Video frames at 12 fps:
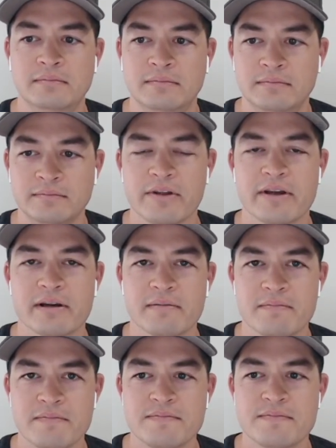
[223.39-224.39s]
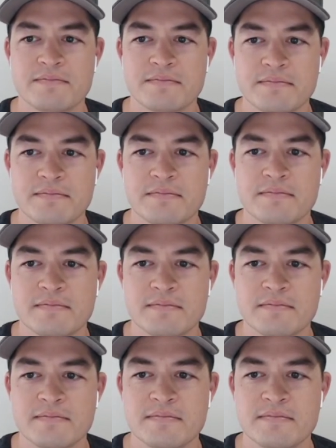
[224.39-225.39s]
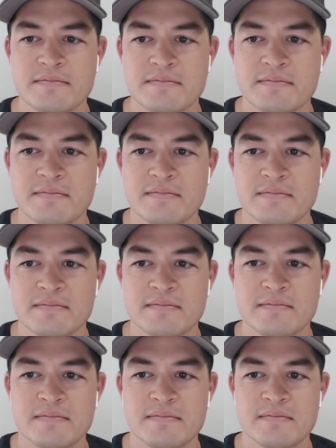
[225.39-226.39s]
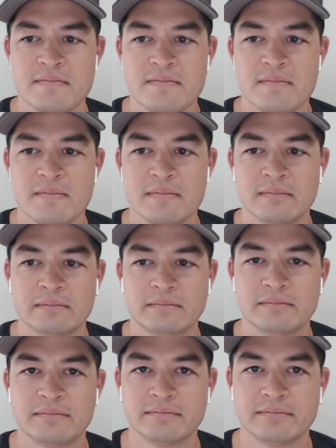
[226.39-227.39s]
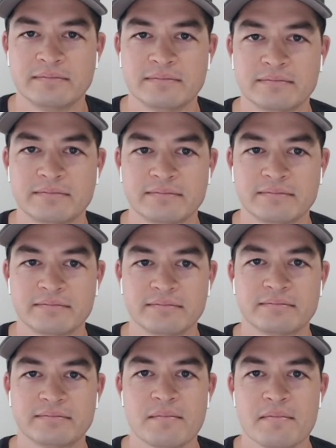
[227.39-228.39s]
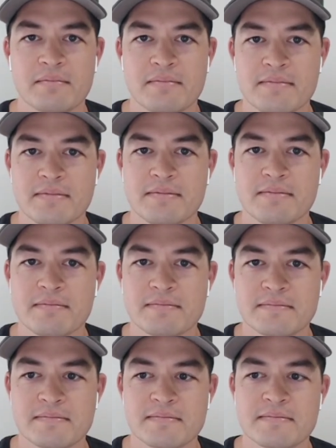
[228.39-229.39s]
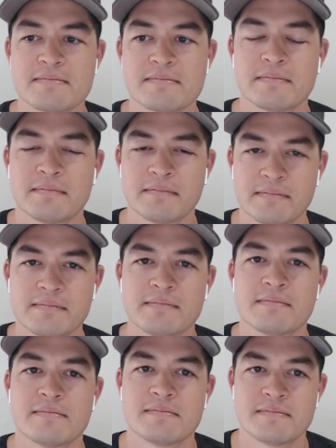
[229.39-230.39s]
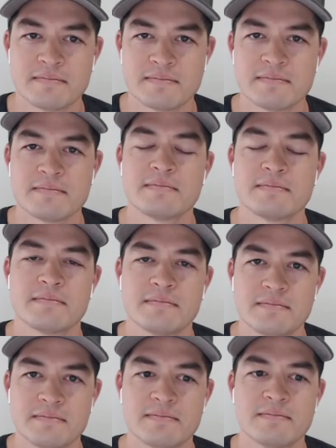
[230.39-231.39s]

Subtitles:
The person shown says nothing.